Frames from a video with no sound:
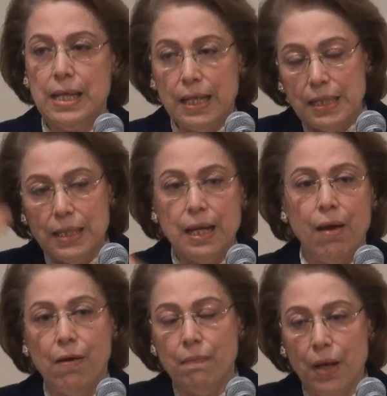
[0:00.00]
Yet in
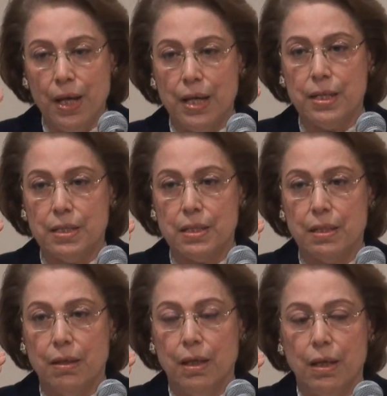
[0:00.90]
our
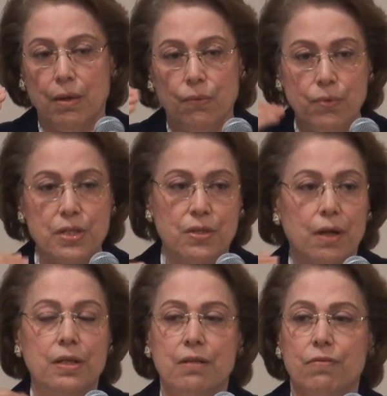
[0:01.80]
minds, we
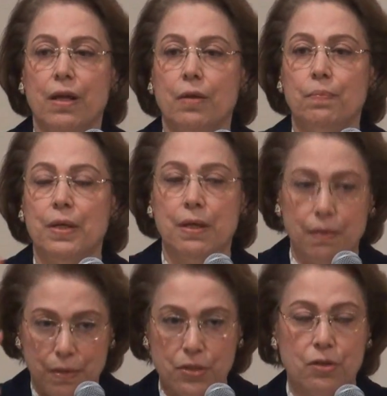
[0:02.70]
start
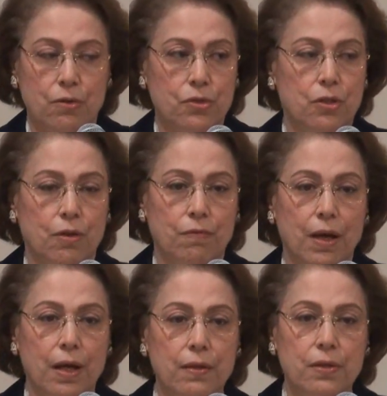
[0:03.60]
developing this notion
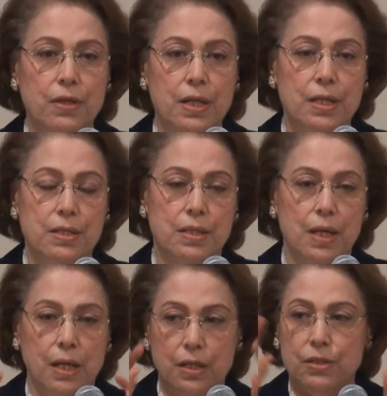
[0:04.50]
of otherness,
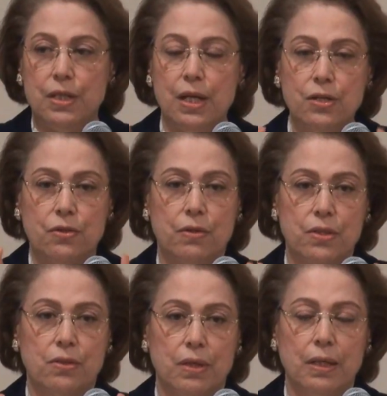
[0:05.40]

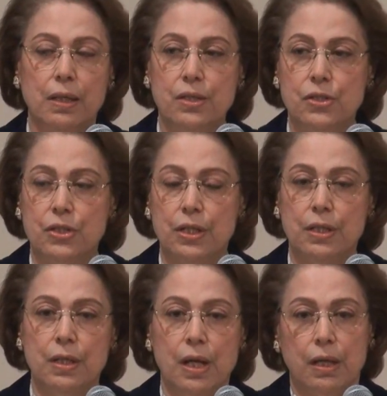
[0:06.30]
dangerous
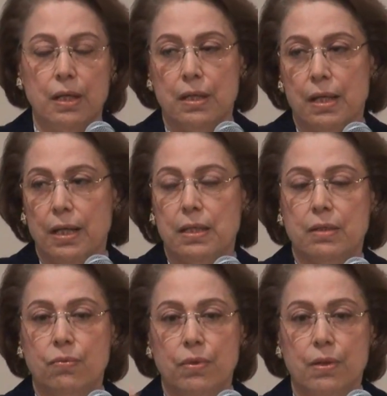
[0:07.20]
religion,
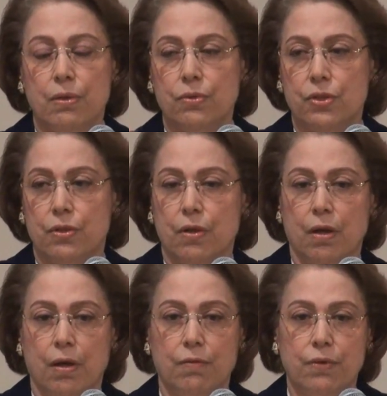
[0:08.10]
connected with the notion
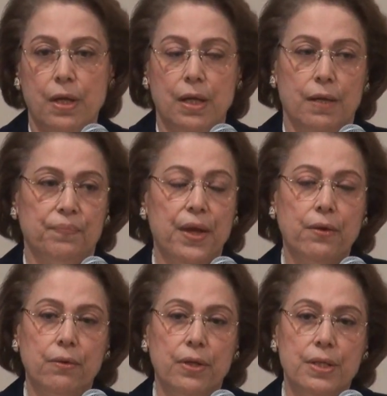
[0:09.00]
of
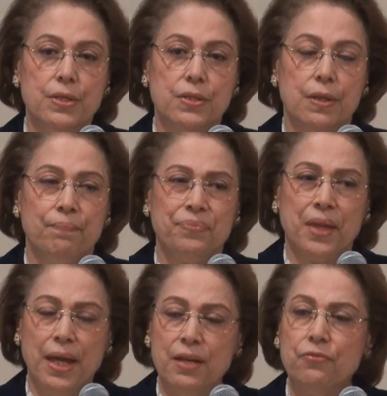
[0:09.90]
terrorists.
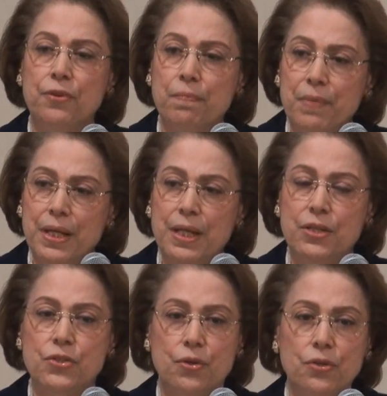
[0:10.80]
And for
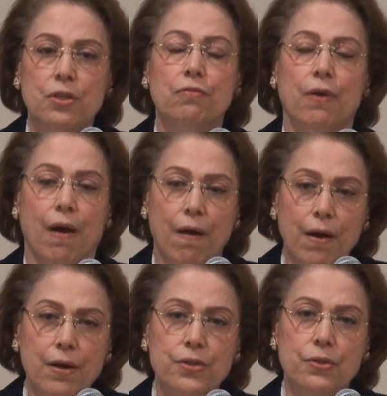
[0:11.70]
me, it's sort of
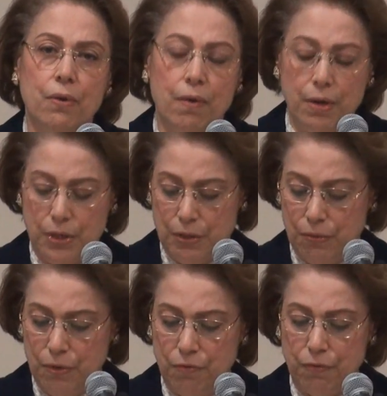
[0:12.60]
hard to
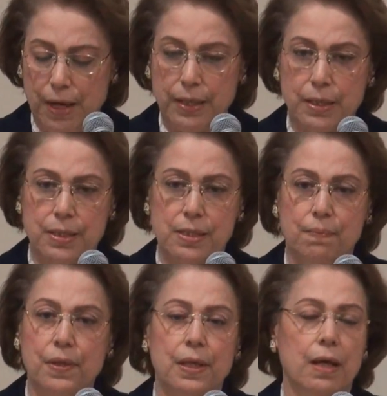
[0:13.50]
argue. In fact, in
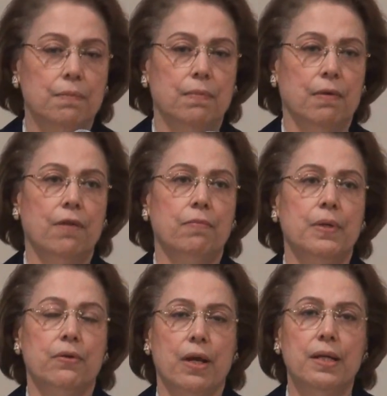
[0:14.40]
something I've
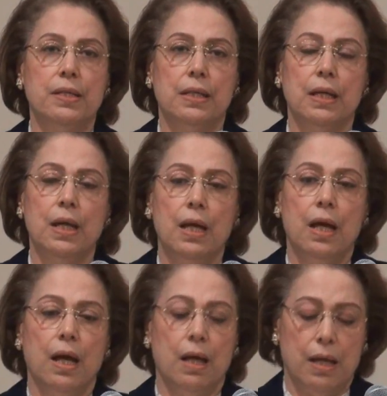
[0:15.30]
been writing,
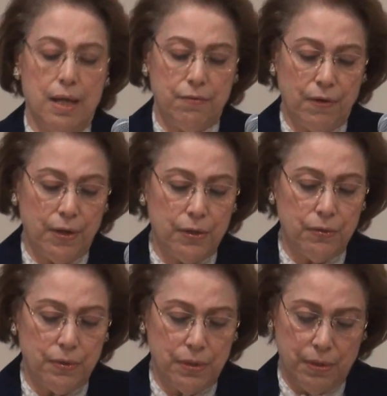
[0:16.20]
I've
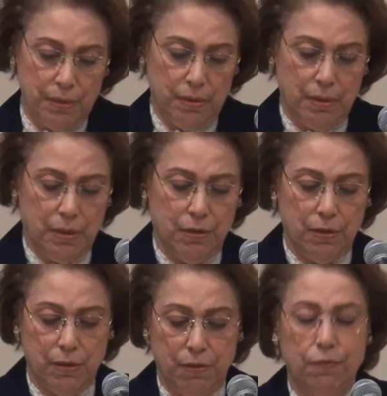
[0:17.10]
argued
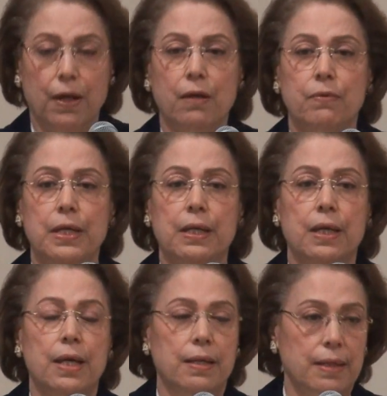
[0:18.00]
the
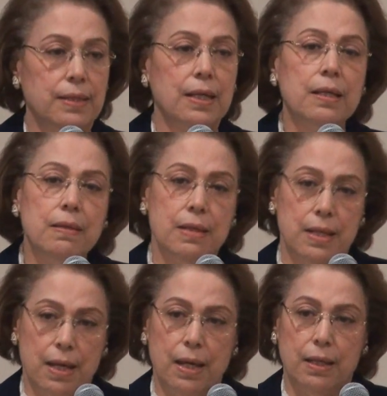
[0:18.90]
following, that in
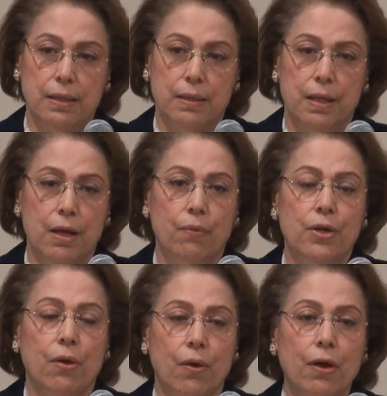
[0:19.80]
the end,
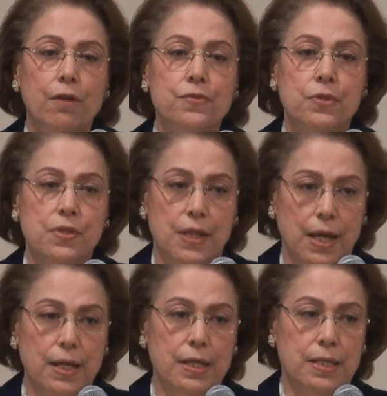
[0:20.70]
when all of
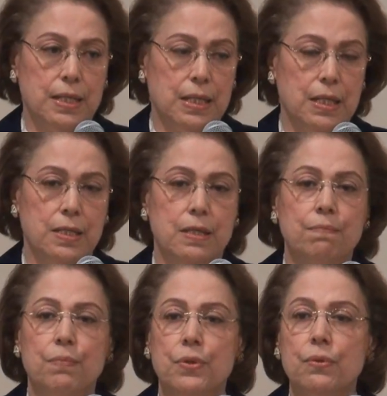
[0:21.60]
society is
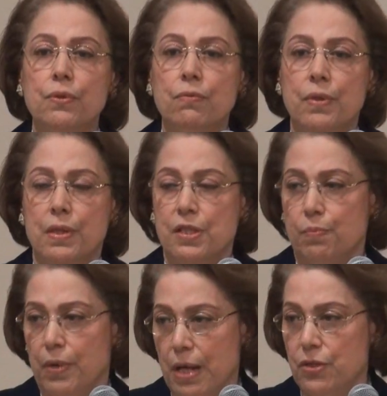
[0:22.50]
imbued with
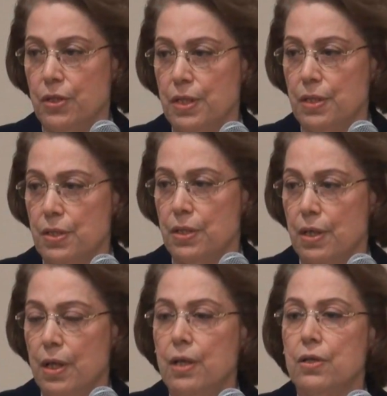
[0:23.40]
this
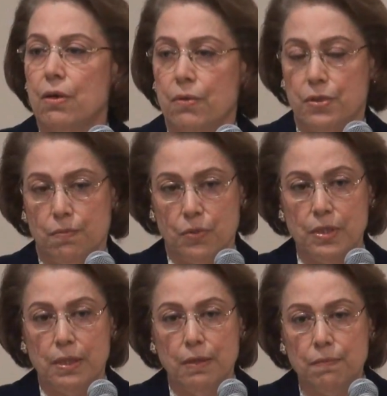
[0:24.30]
prejudice towards
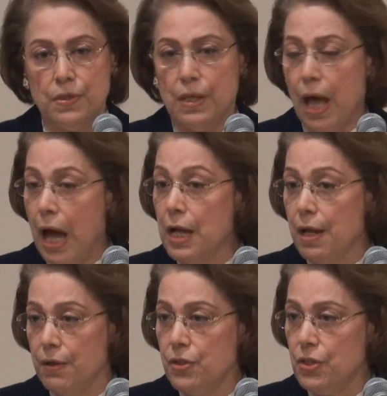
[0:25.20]
Muslims,
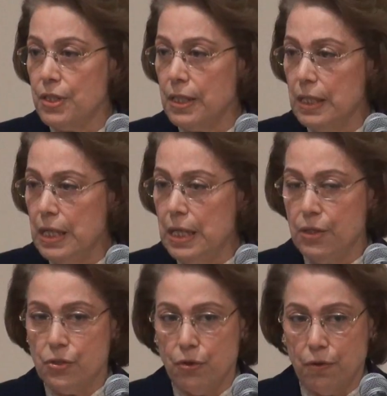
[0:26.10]
unconsciously,
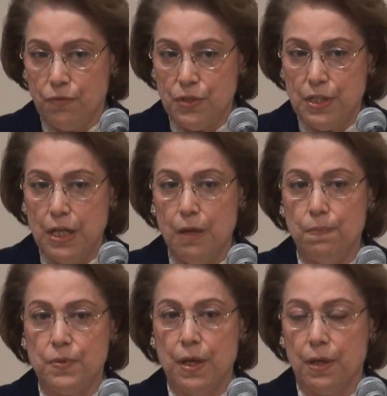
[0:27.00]
it sort of
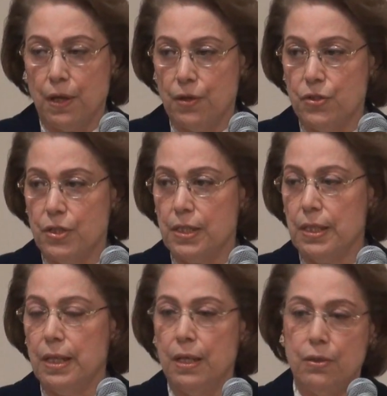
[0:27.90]
seeps
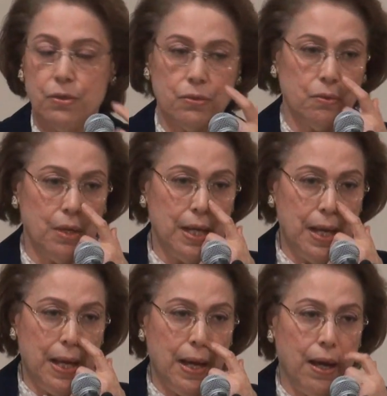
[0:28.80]
unconsciously into
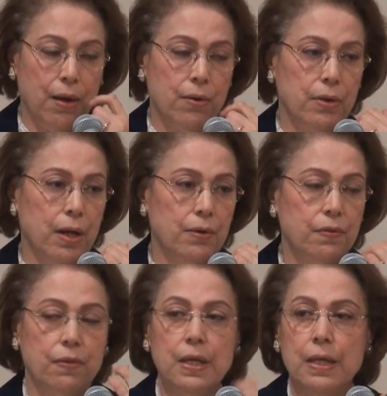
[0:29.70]

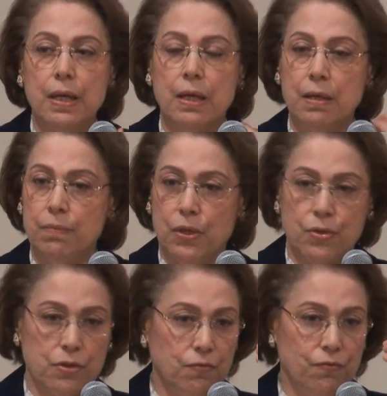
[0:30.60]
our thinking
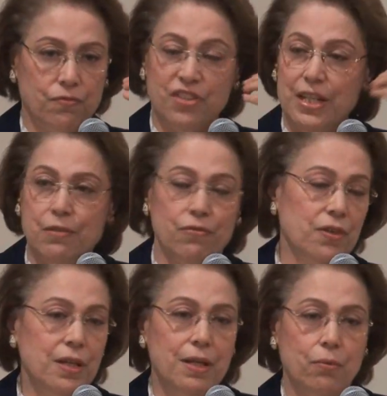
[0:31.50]
because of
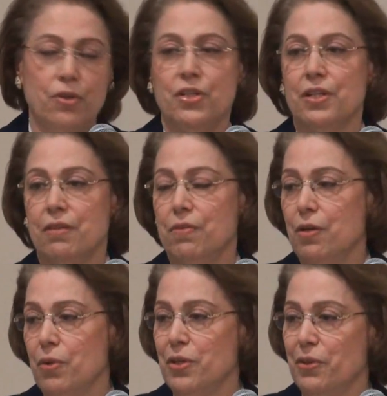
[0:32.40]
TV, watching
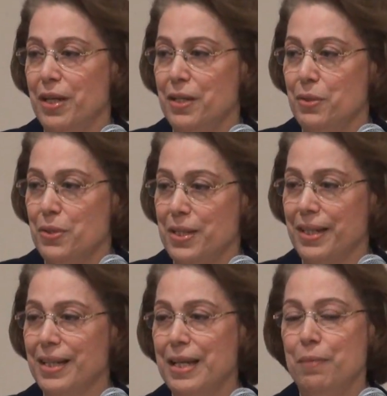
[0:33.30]
TV when you're ready to
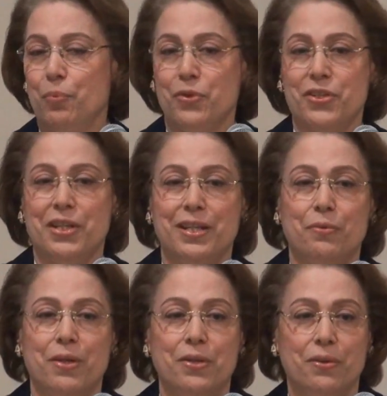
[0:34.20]
sleep, watching
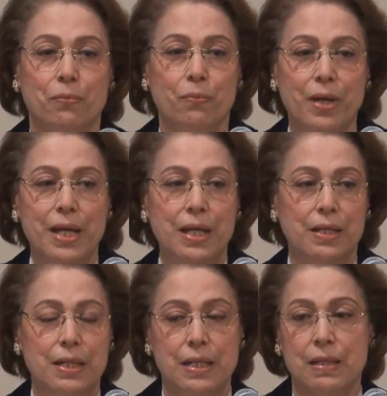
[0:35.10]
it when you're
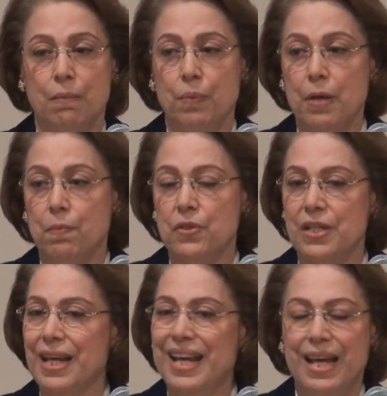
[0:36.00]
awake, reading the
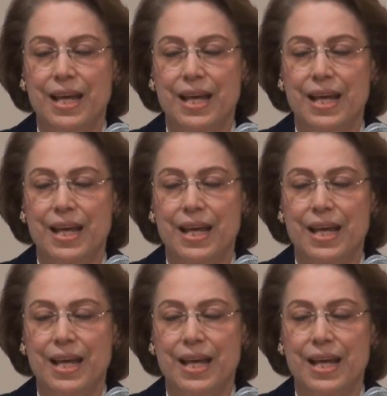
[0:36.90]
papers.